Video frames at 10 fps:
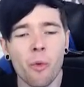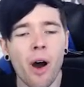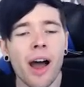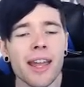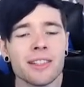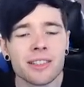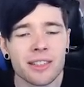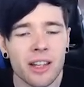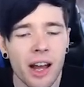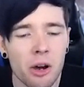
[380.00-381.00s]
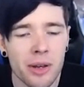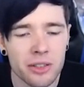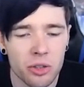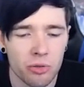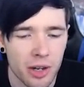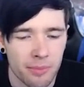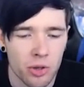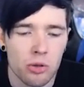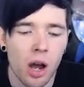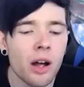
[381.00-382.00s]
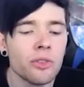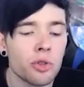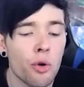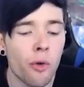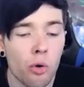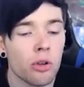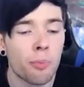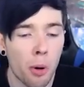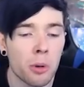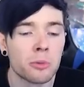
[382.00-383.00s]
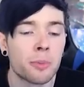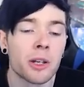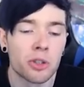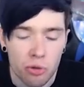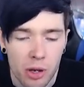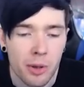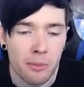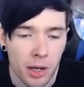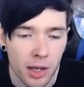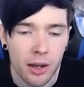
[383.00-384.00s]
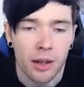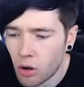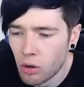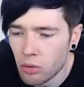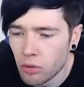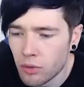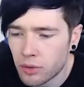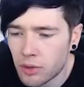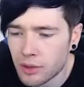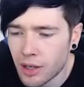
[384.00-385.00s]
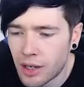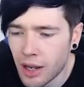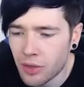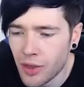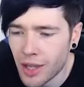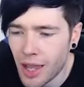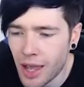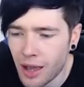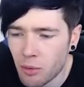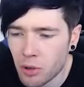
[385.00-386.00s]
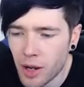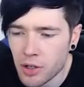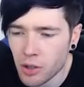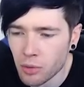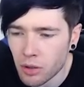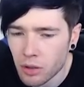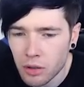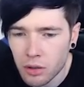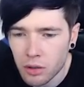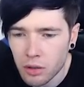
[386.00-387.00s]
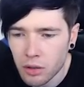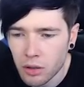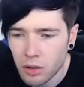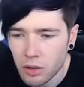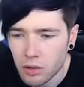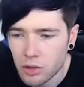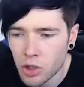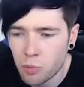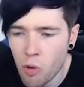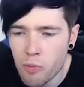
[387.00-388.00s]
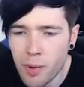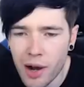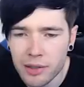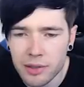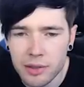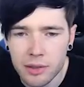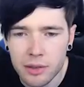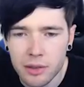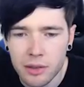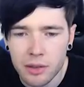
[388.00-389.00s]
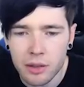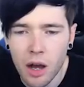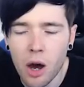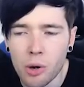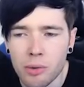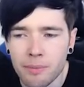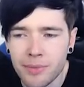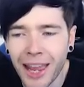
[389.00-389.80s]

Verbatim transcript: Why does this guy always scream? You can't solve all your problems by screaming, buddy. Oh, there's a click thing here. What do I do? Just walk past. Oh.